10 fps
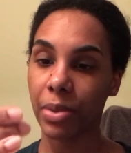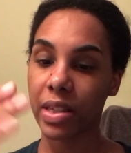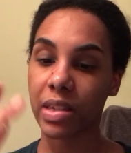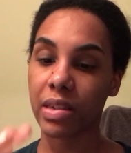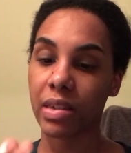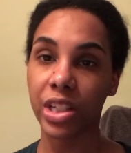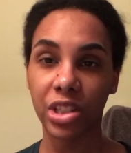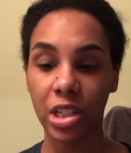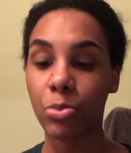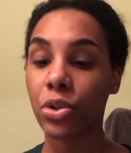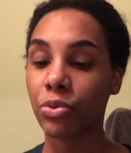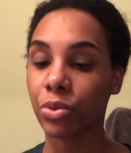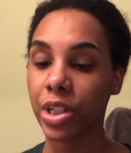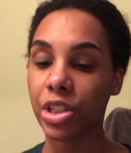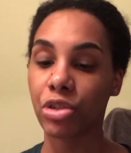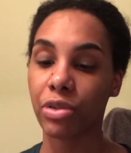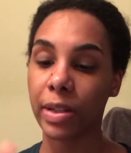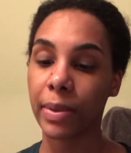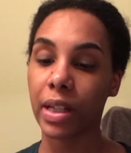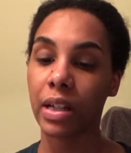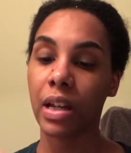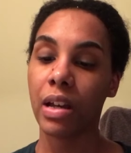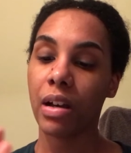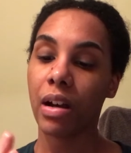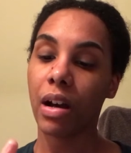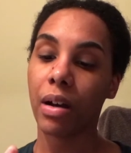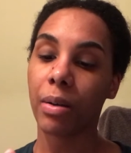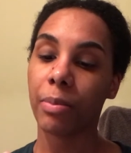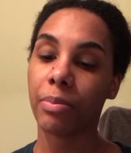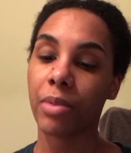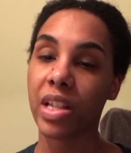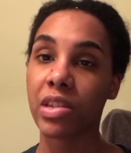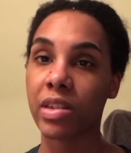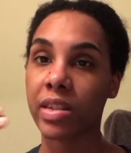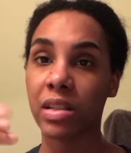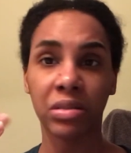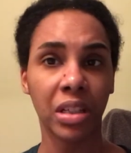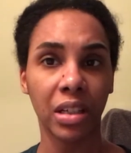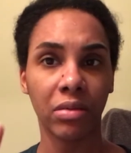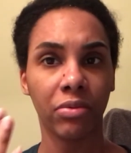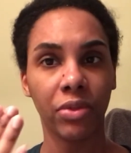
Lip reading: but it's more rich creamy and silky.